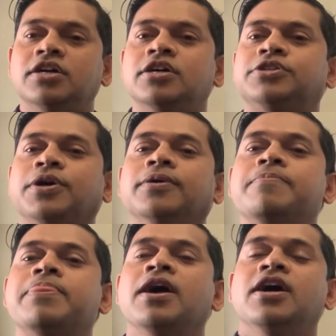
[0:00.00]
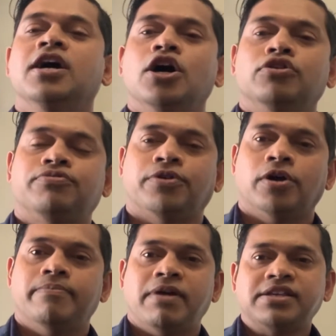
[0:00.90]
So
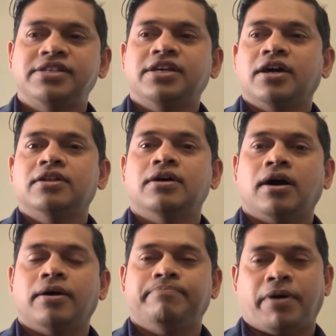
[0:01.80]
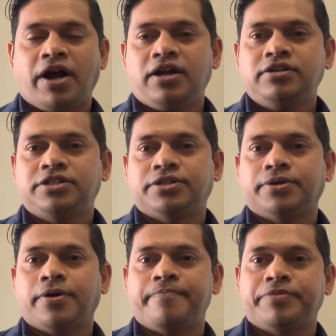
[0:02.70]
for Mexican buyers,
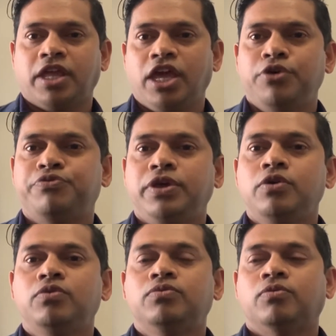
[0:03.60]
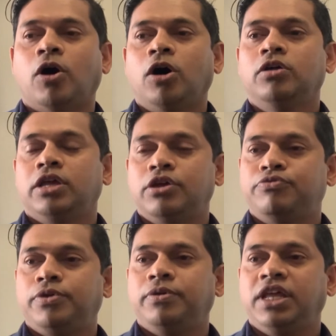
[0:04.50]
if
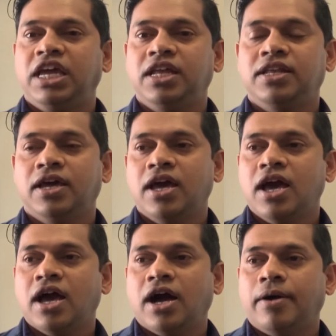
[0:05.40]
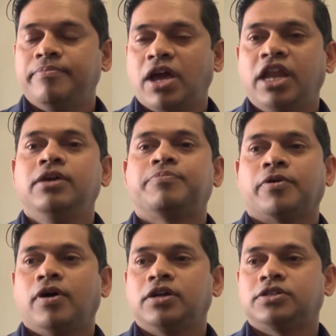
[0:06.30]
you need any
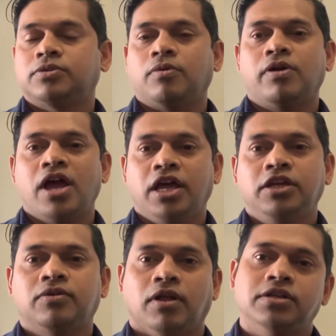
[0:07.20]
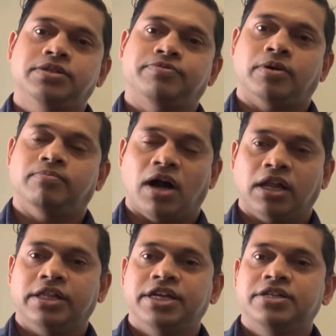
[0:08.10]
products or any clothes from
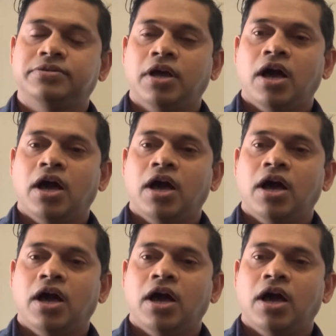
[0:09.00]
Bangladesh,